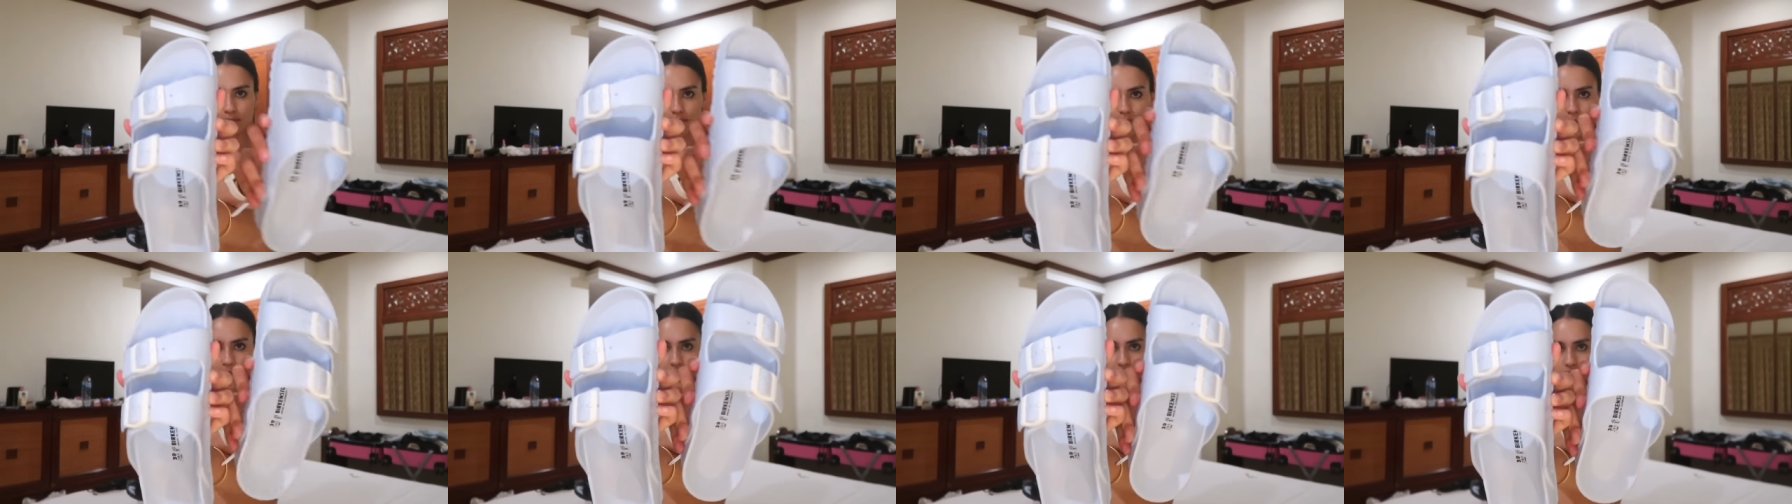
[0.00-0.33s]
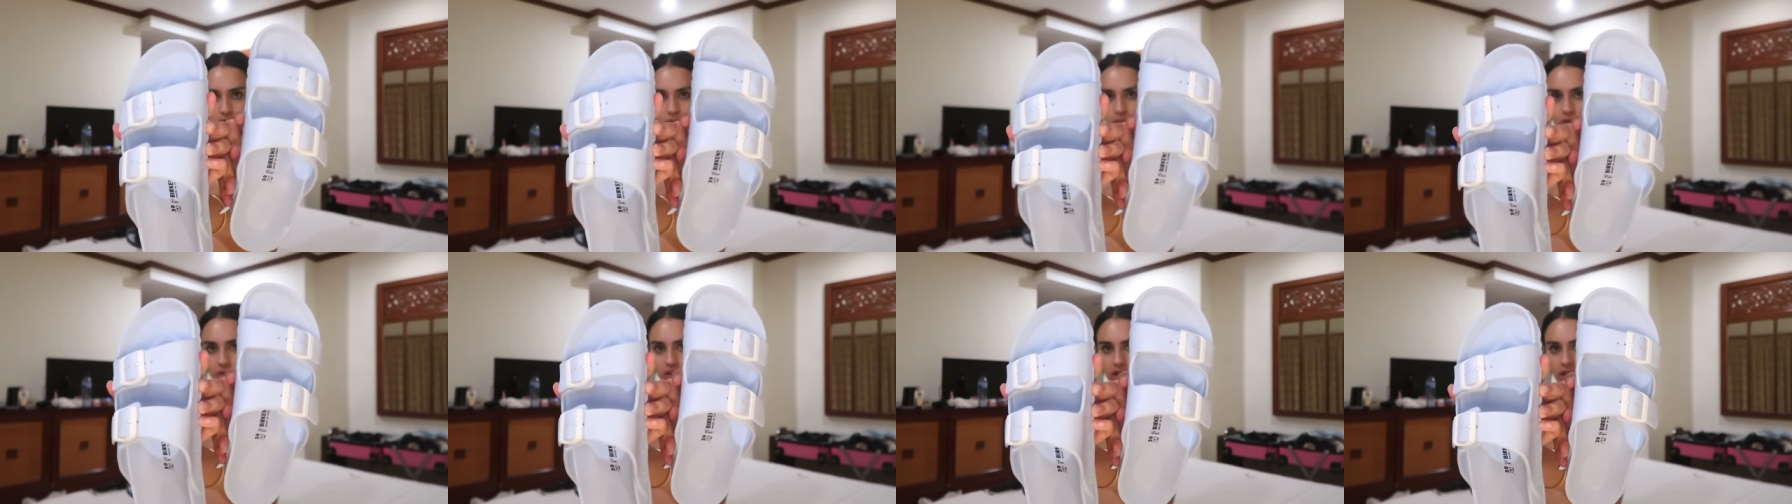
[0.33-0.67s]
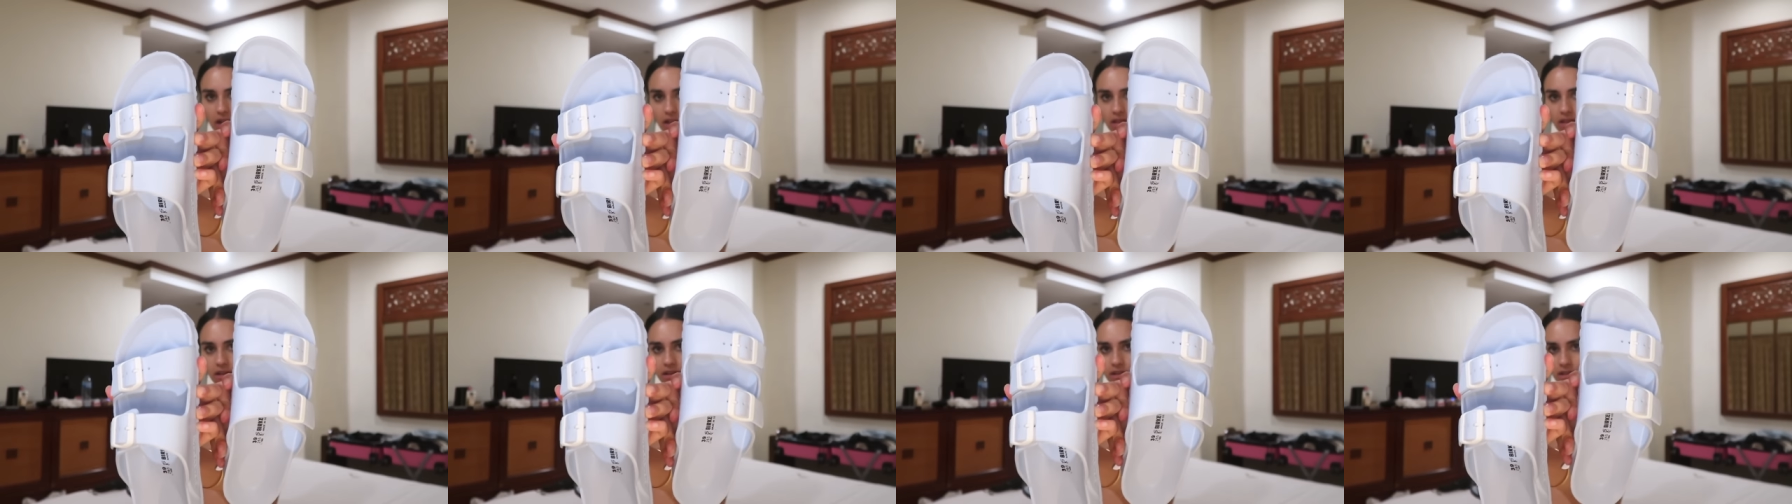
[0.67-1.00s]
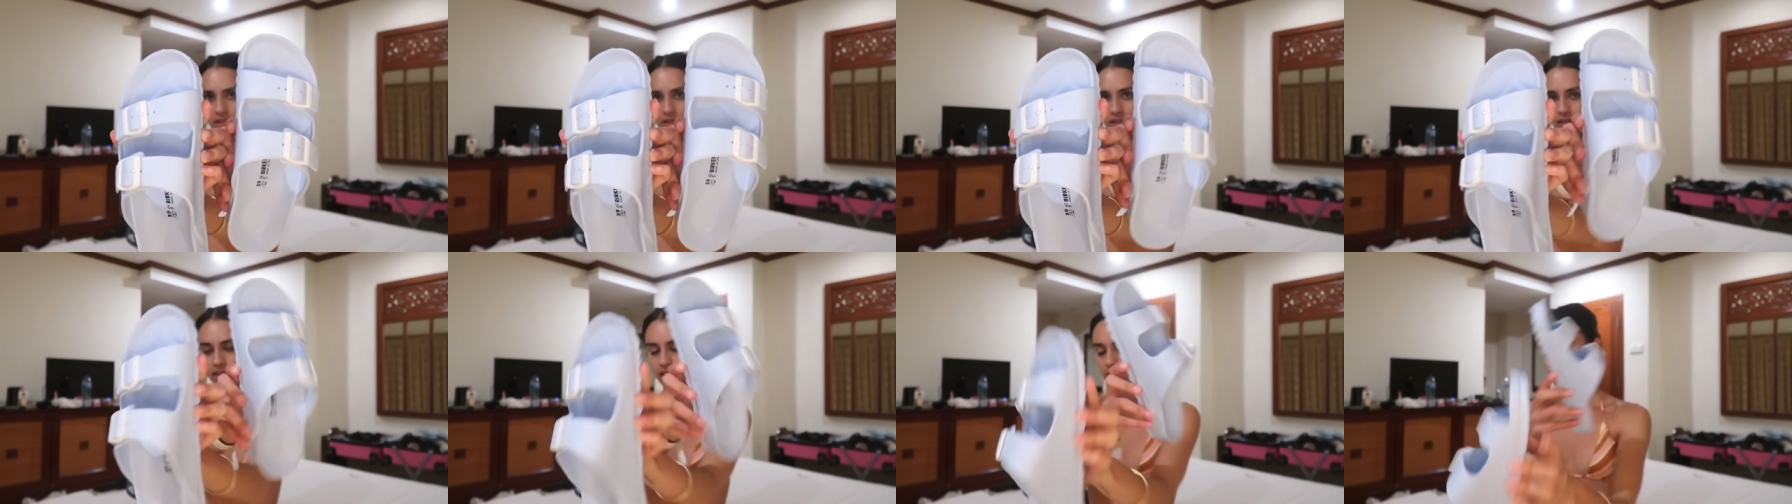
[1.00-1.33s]
pastel blue color,
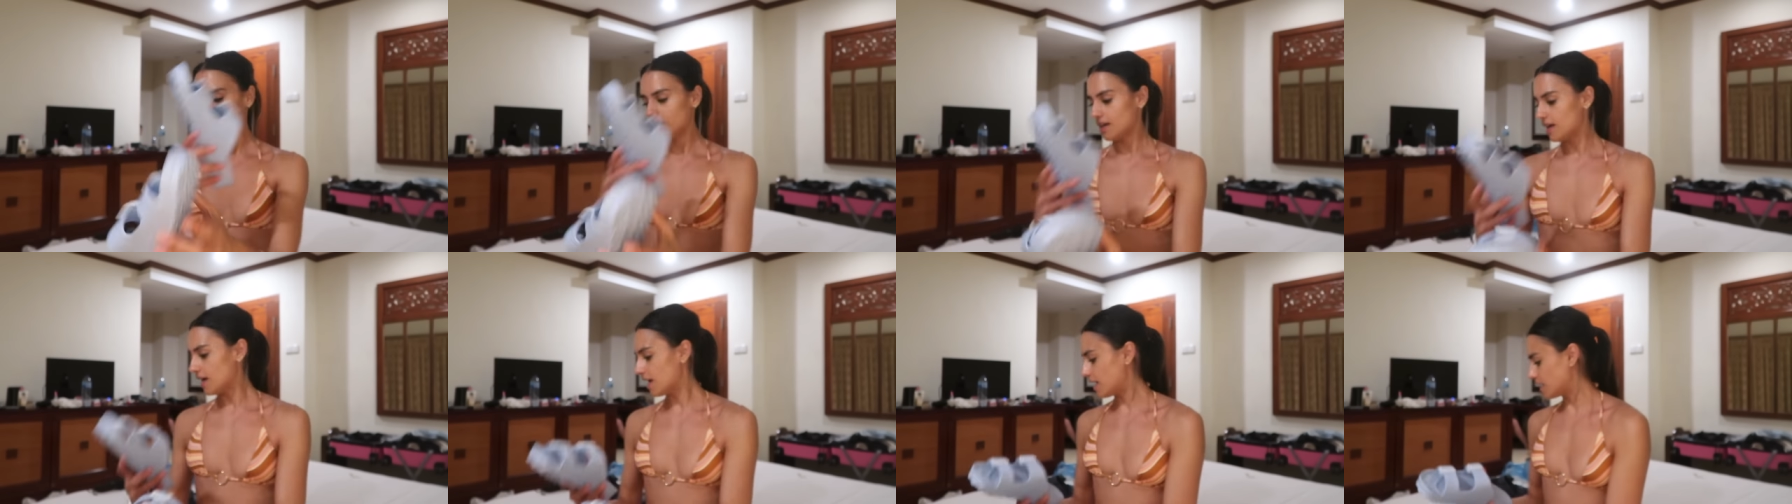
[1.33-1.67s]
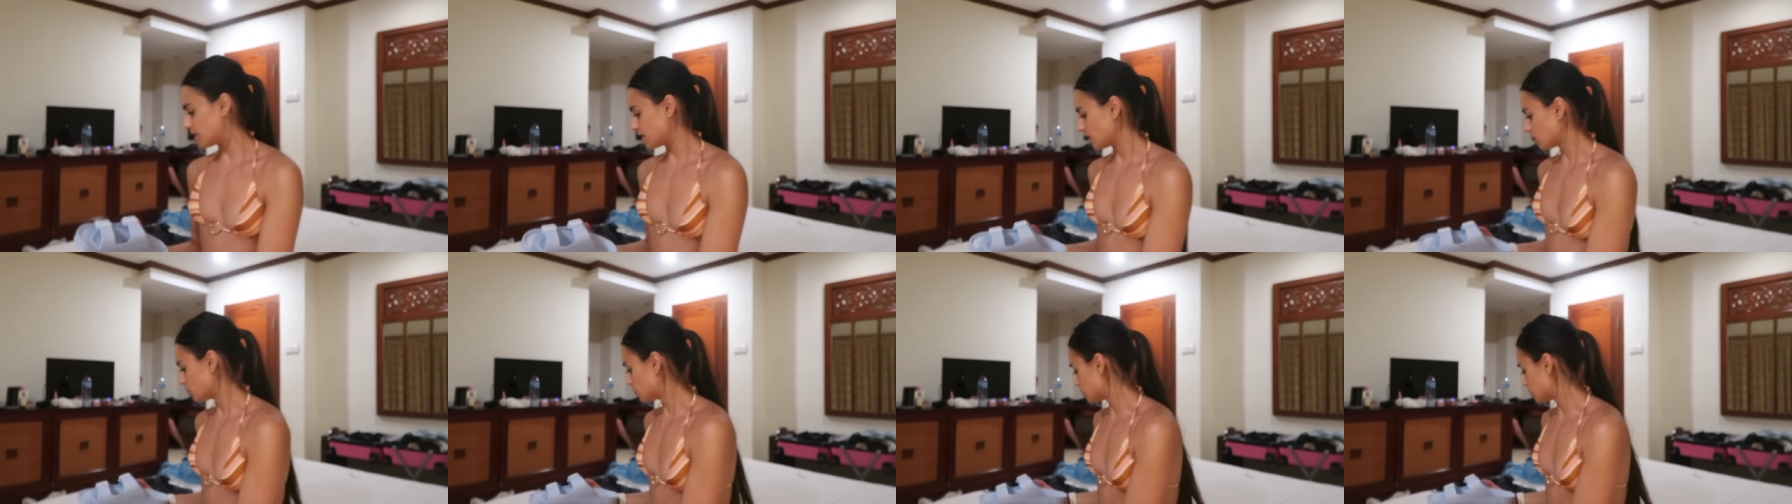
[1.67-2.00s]
and I